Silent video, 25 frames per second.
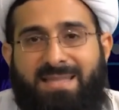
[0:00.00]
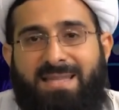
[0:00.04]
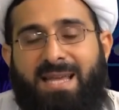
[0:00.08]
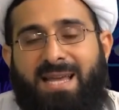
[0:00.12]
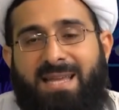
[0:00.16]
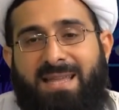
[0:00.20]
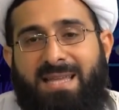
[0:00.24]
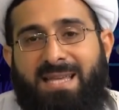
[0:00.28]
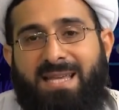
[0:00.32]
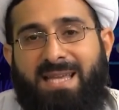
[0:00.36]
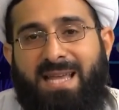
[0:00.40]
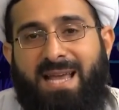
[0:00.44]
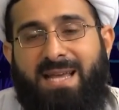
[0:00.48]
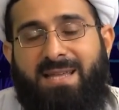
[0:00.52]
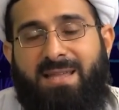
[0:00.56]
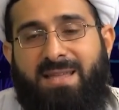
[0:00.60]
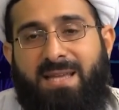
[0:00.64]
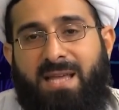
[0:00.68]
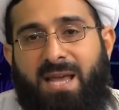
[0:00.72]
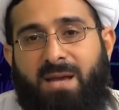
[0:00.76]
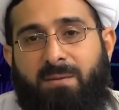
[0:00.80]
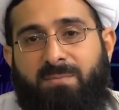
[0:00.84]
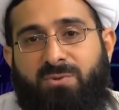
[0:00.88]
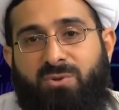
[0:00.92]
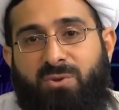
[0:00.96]
that he has
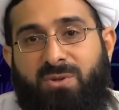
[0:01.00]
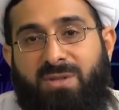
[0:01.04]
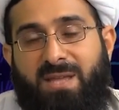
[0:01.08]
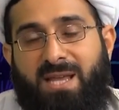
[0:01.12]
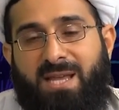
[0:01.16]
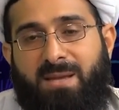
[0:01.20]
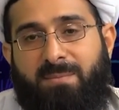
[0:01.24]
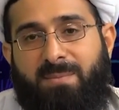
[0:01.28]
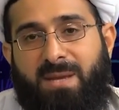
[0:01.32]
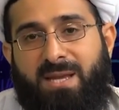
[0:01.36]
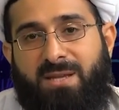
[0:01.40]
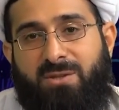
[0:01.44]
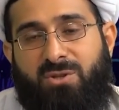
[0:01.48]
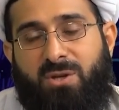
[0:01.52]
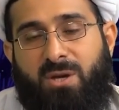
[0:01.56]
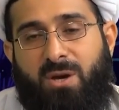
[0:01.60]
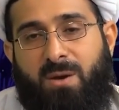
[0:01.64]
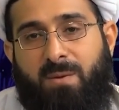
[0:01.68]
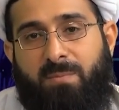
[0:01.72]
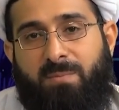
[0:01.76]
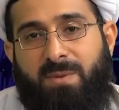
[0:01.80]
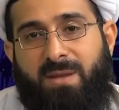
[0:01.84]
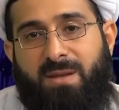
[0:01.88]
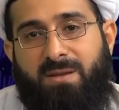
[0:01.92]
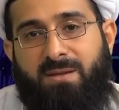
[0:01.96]
come to take my
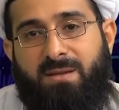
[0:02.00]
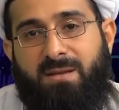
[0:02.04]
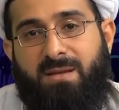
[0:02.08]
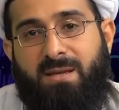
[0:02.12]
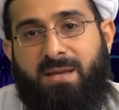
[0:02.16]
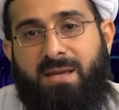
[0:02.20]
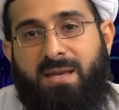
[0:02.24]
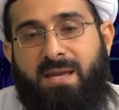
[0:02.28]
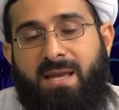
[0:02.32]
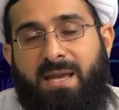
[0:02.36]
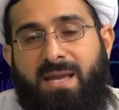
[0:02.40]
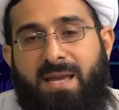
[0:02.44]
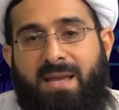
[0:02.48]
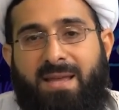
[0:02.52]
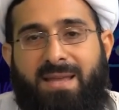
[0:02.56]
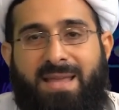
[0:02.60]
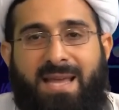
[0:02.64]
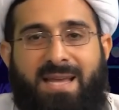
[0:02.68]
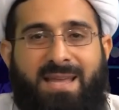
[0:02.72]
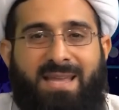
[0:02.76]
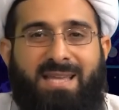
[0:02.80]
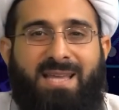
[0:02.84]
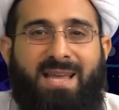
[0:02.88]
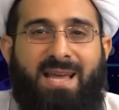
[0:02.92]
job, that he